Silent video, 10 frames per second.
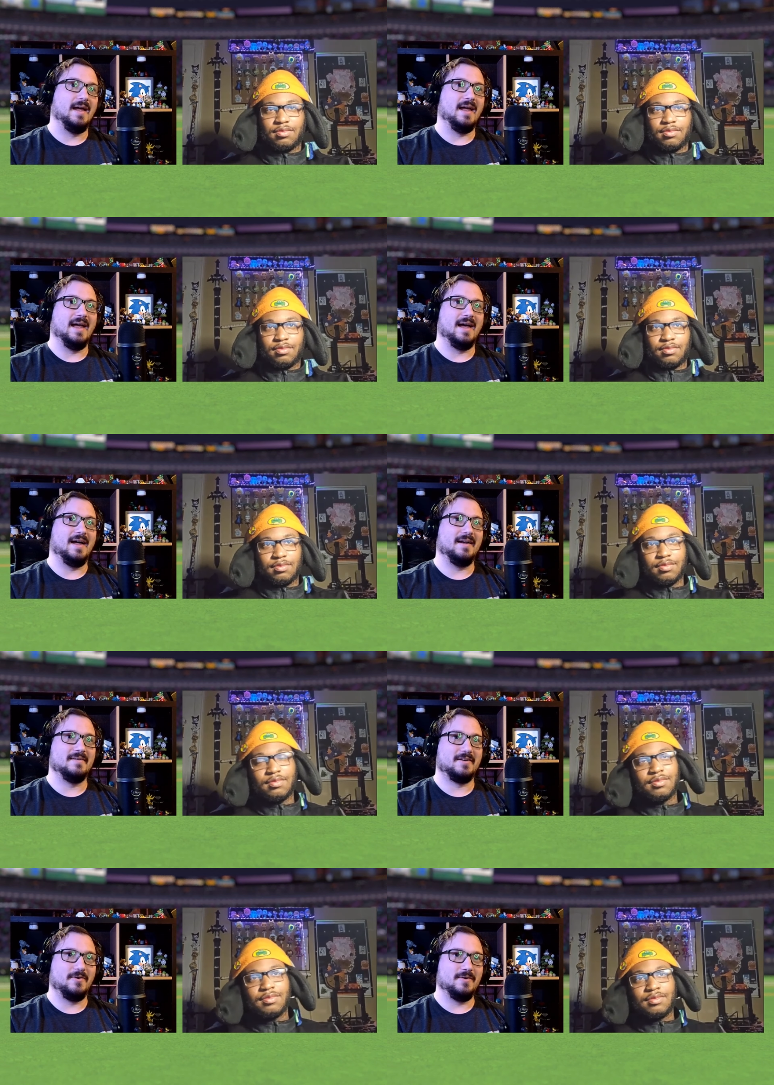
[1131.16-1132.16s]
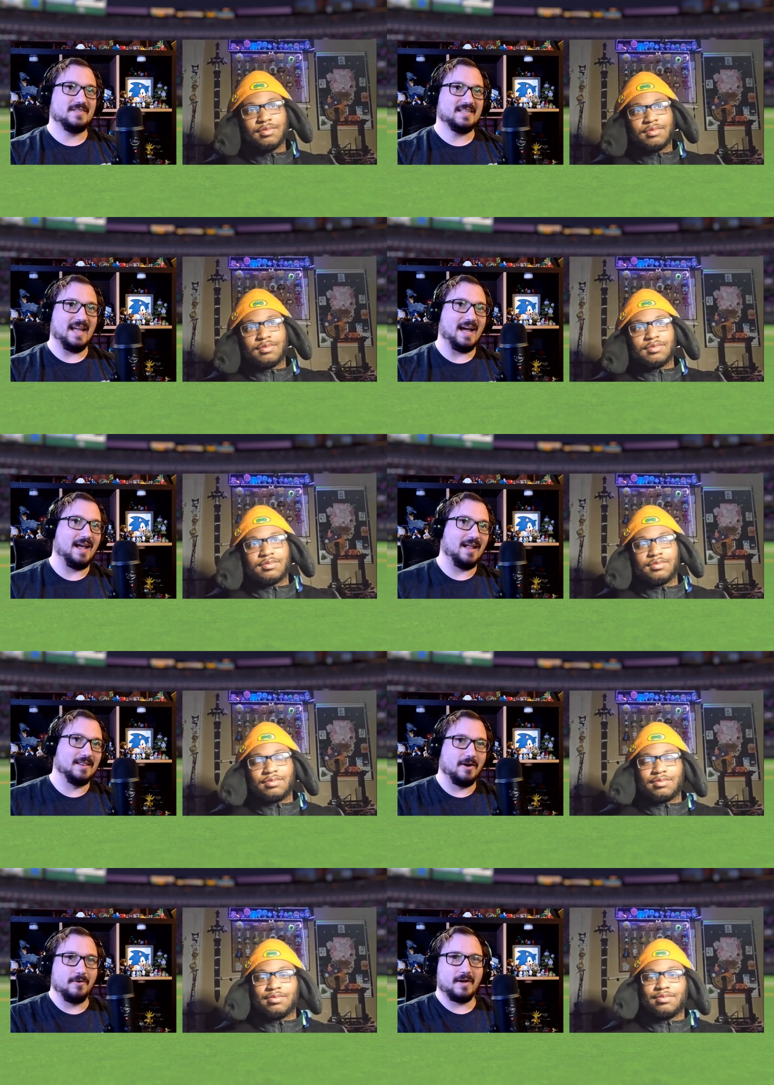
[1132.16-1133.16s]
Speaker 1: And go and say
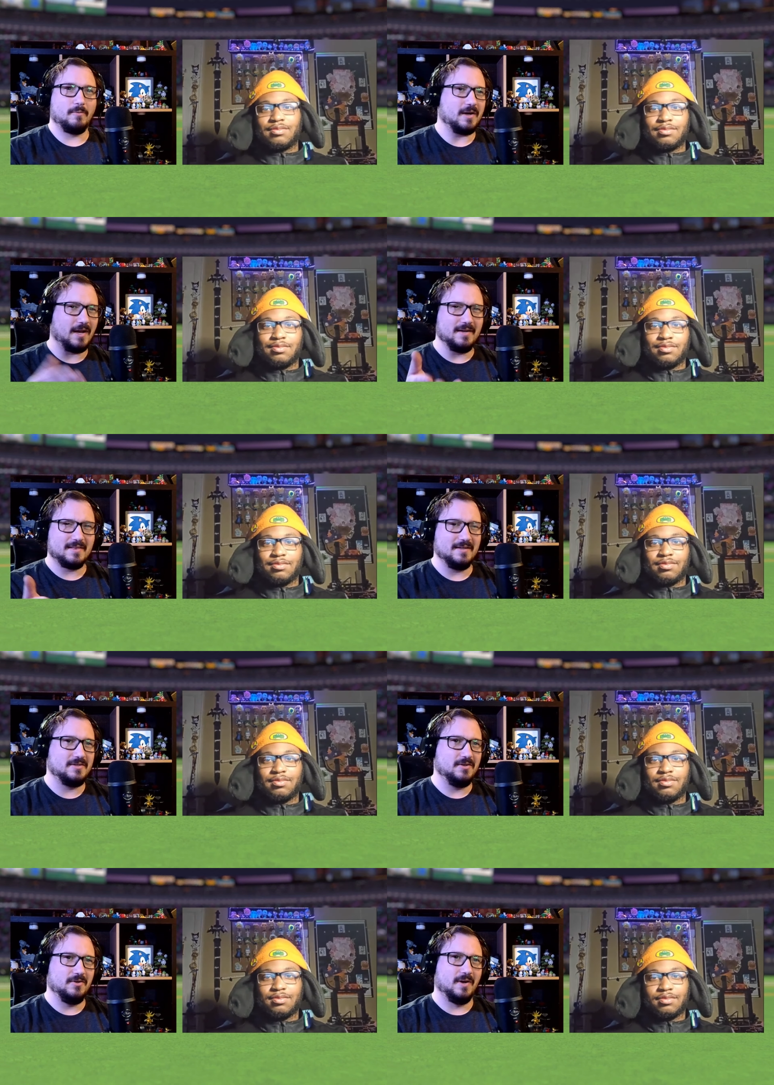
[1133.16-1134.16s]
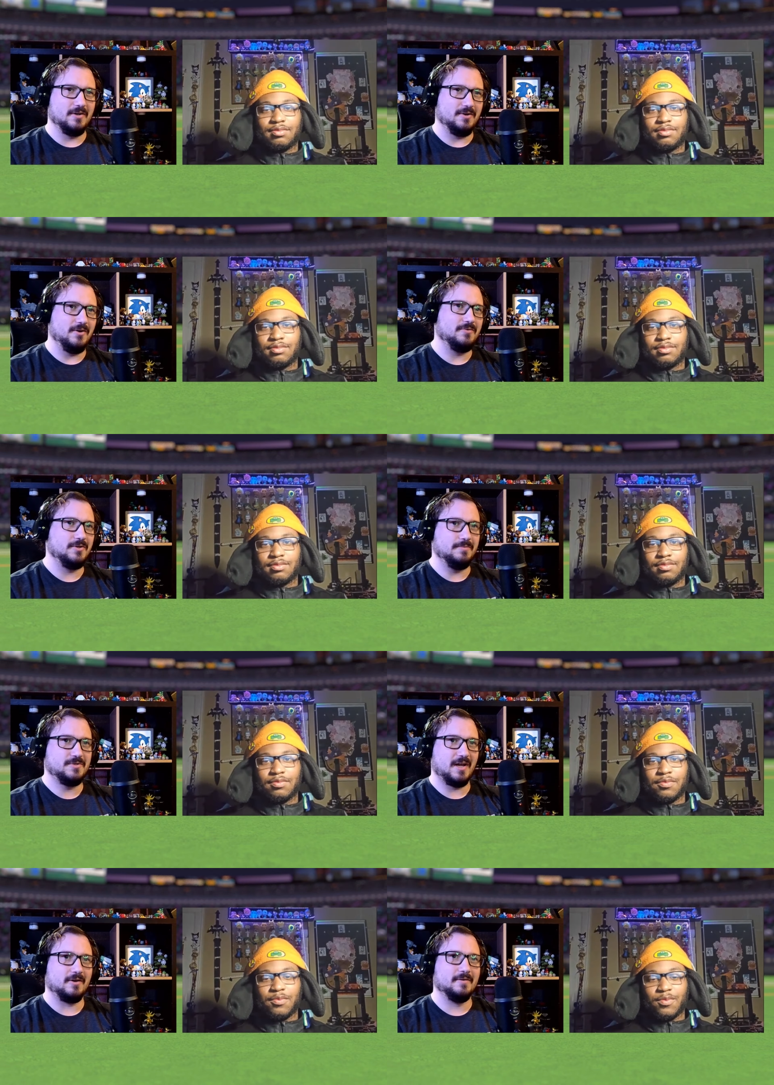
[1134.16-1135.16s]
hello there. What kind of things do you do on your YouTube
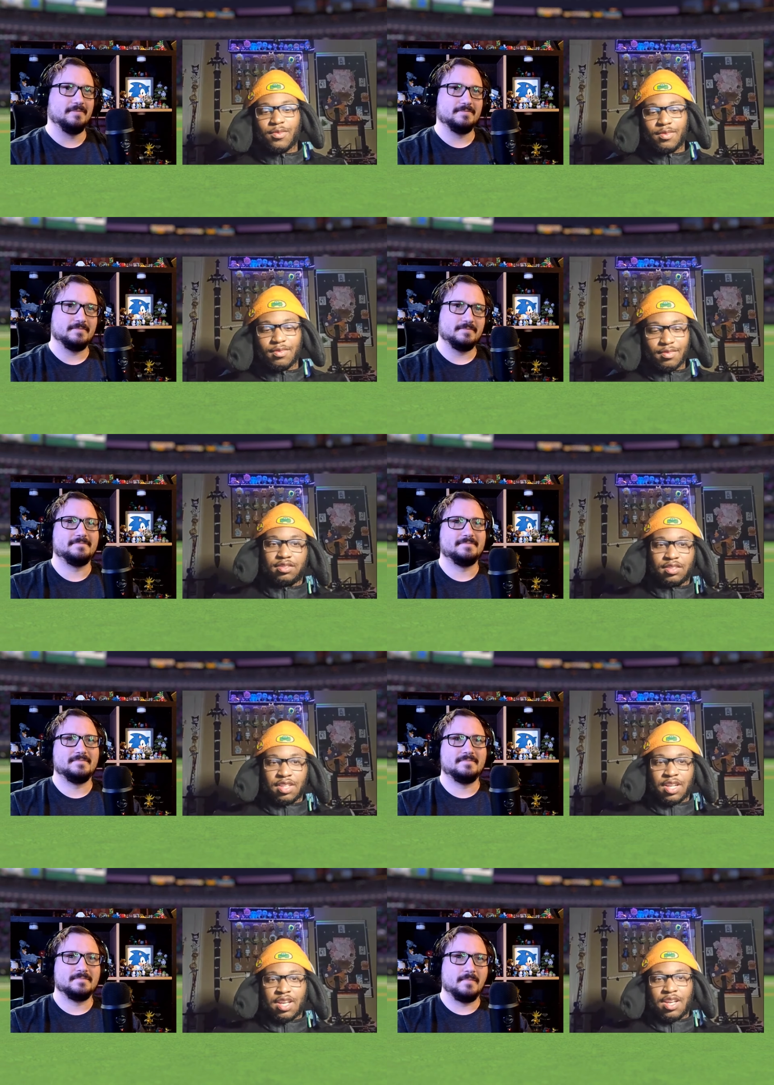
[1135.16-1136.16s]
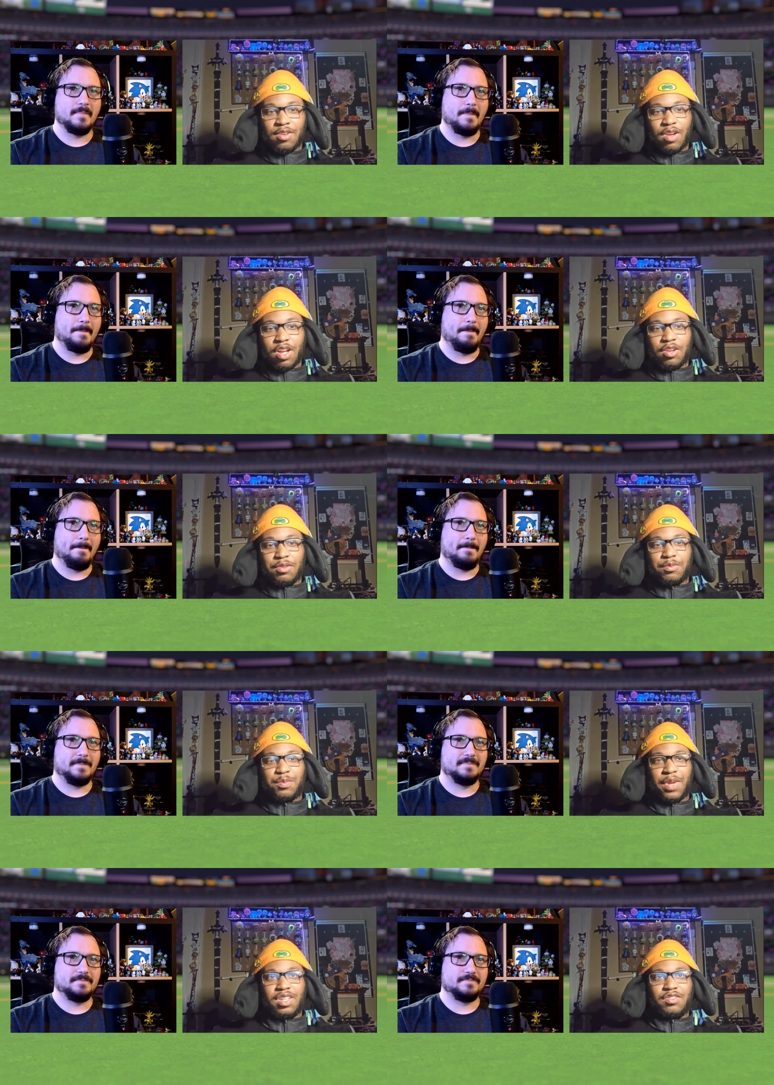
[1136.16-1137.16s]
channel?
Speaker 2: Well,
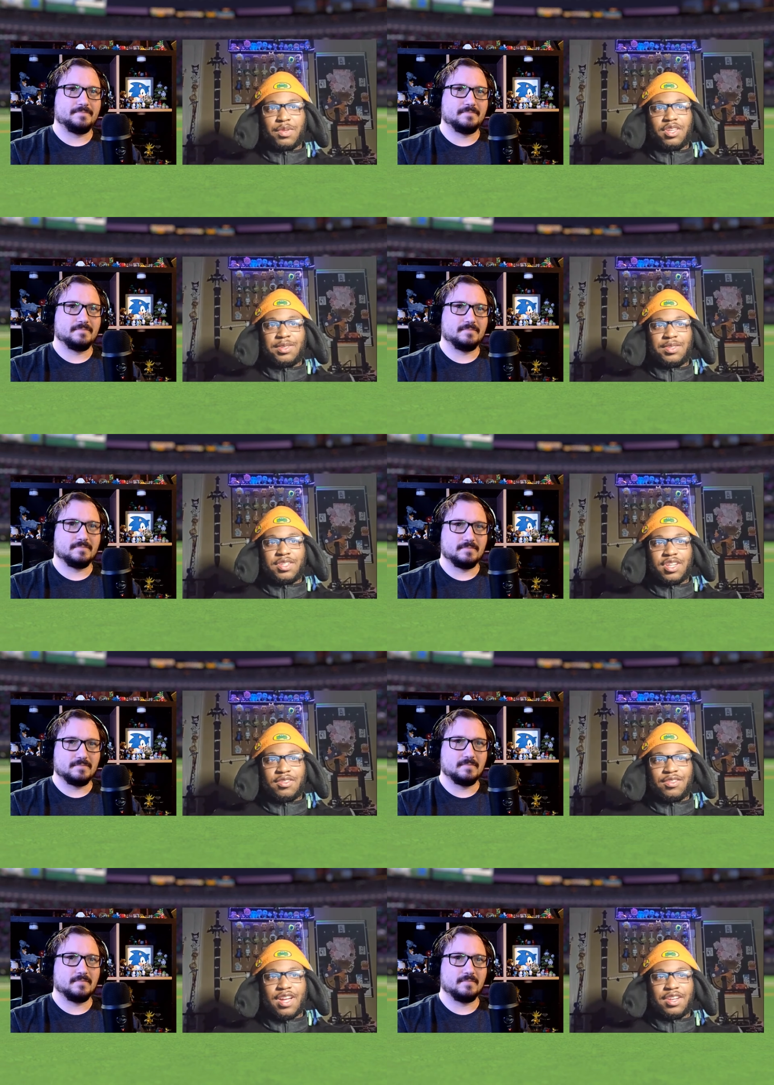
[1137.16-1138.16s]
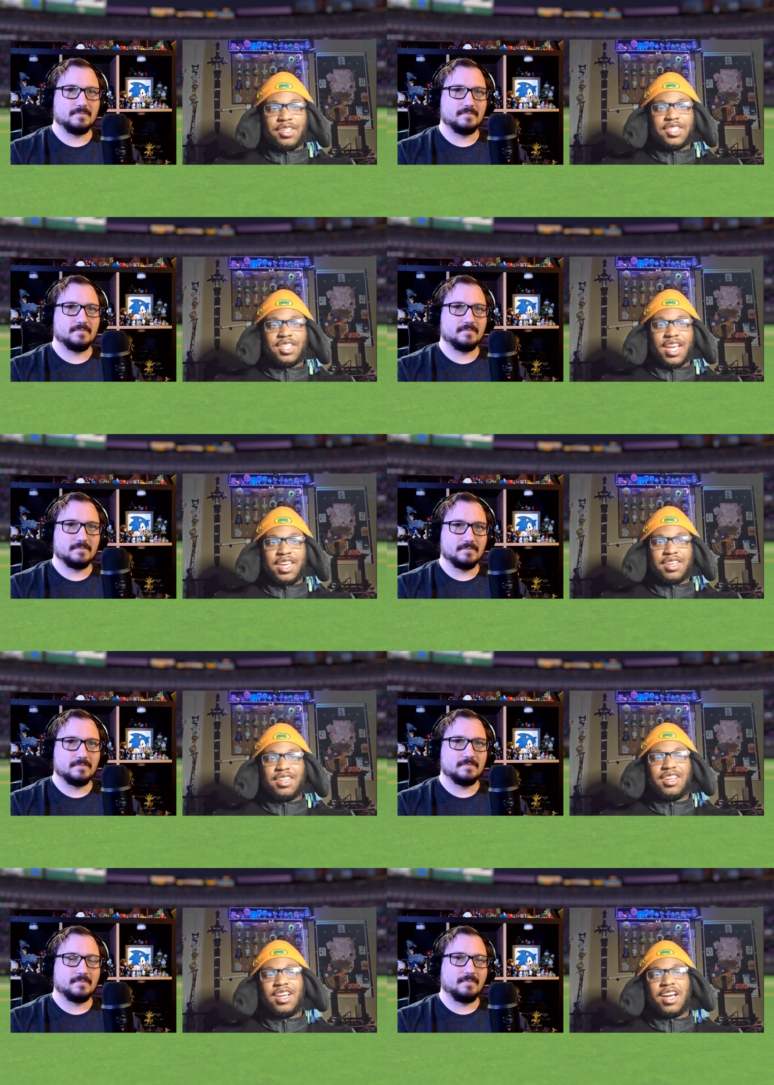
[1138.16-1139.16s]
mainly my YouTube channel. I just like
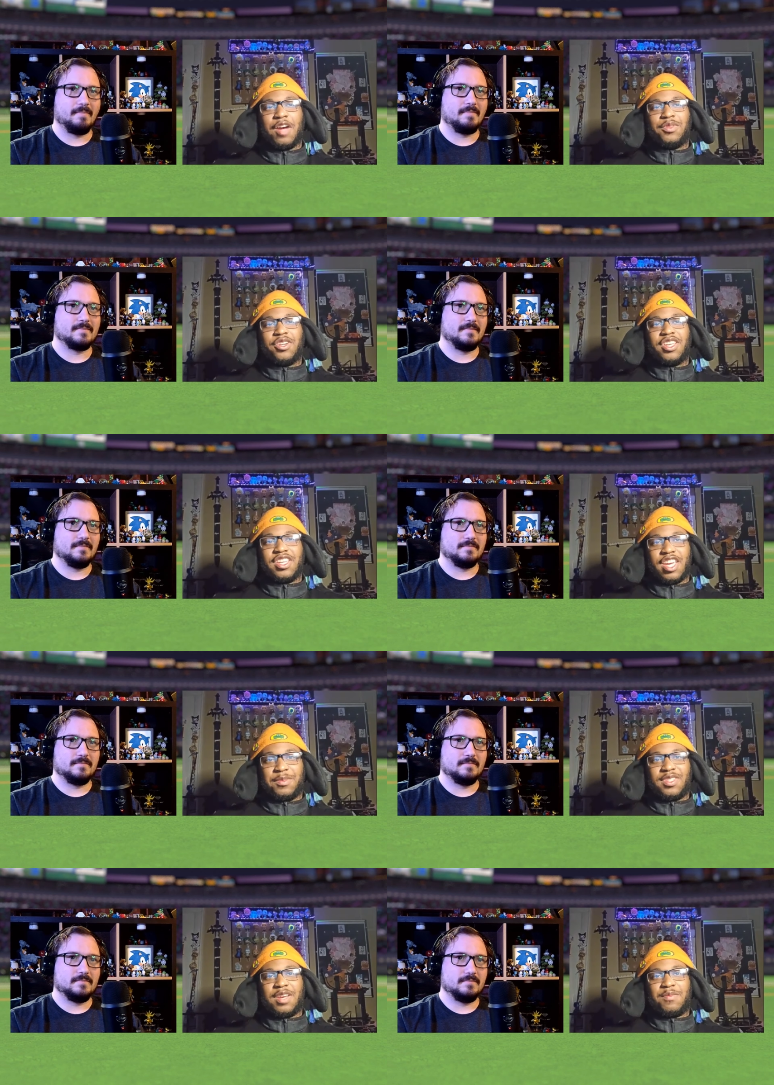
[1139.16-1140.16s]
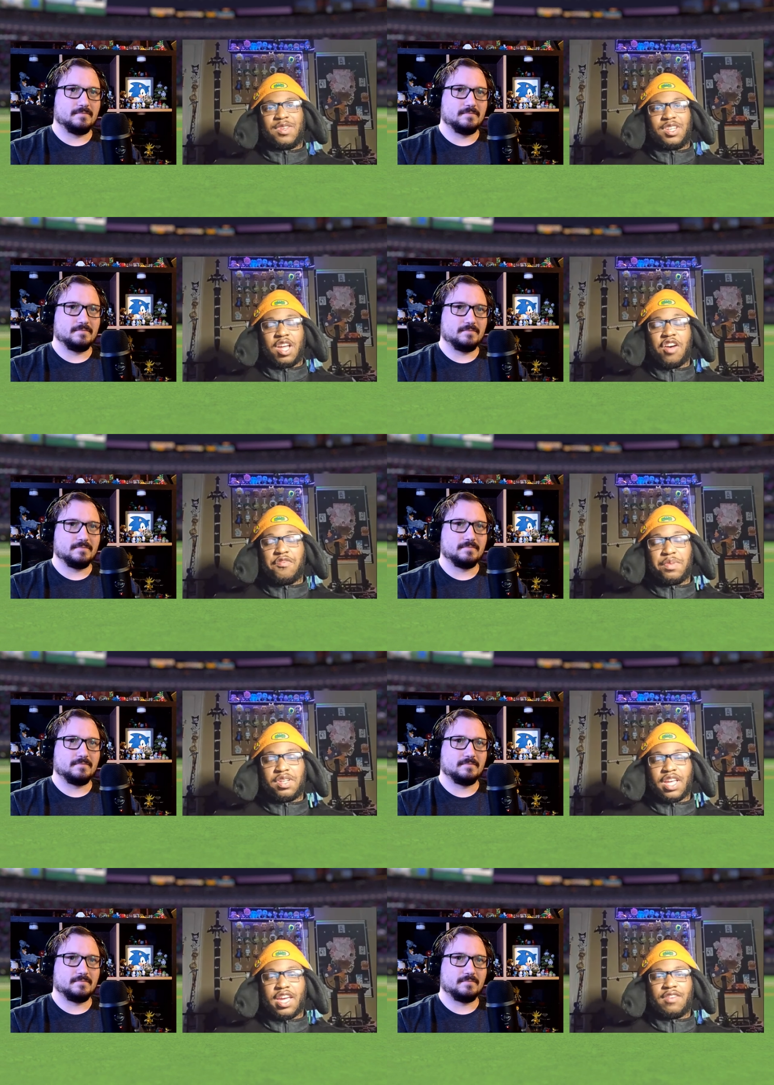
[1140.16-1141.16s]
uploading playing games I love
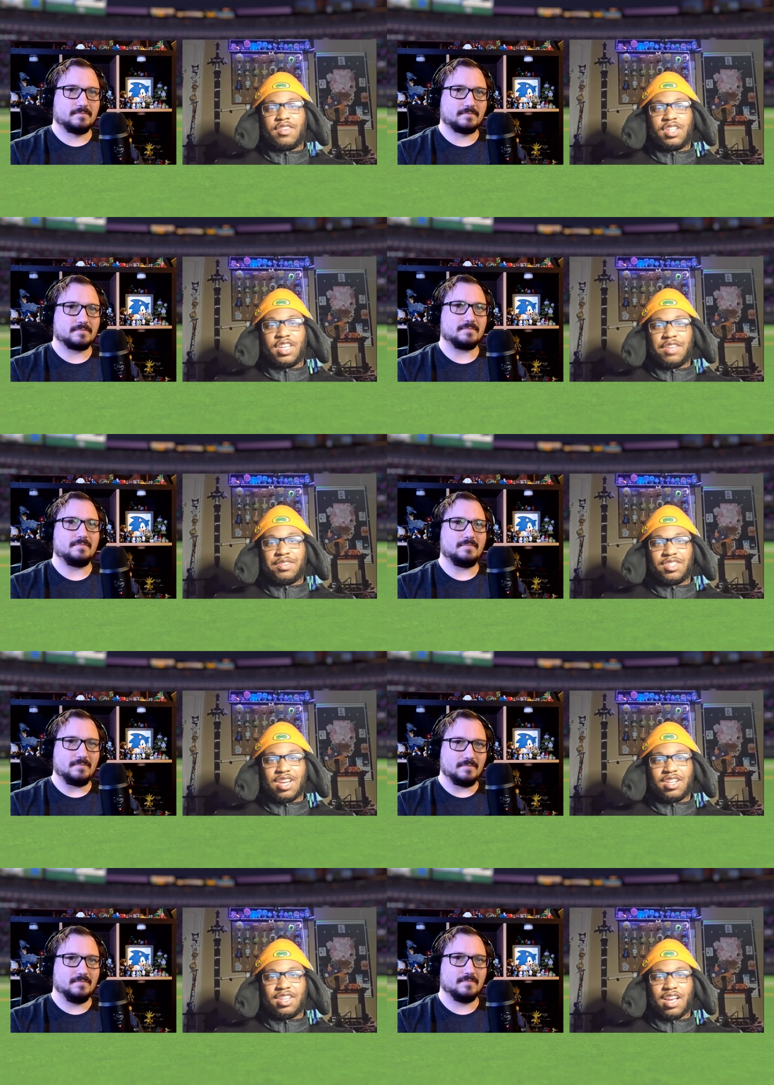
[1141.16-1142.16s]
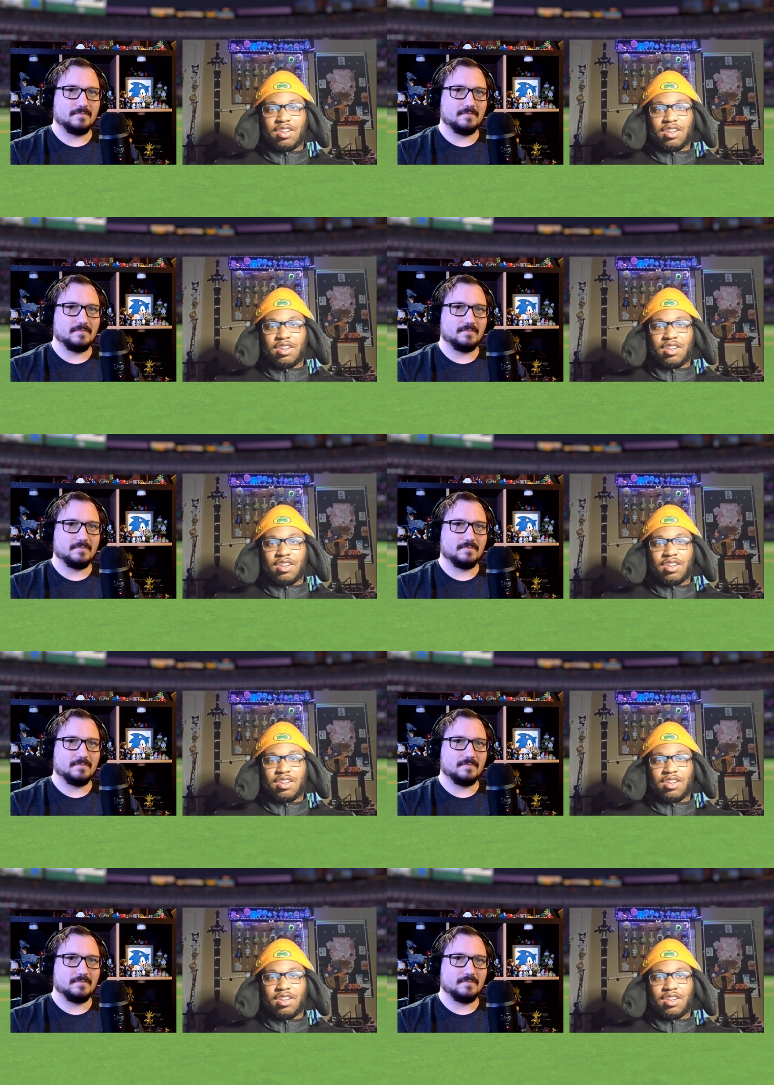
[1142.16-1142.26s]
playing really, and this time I got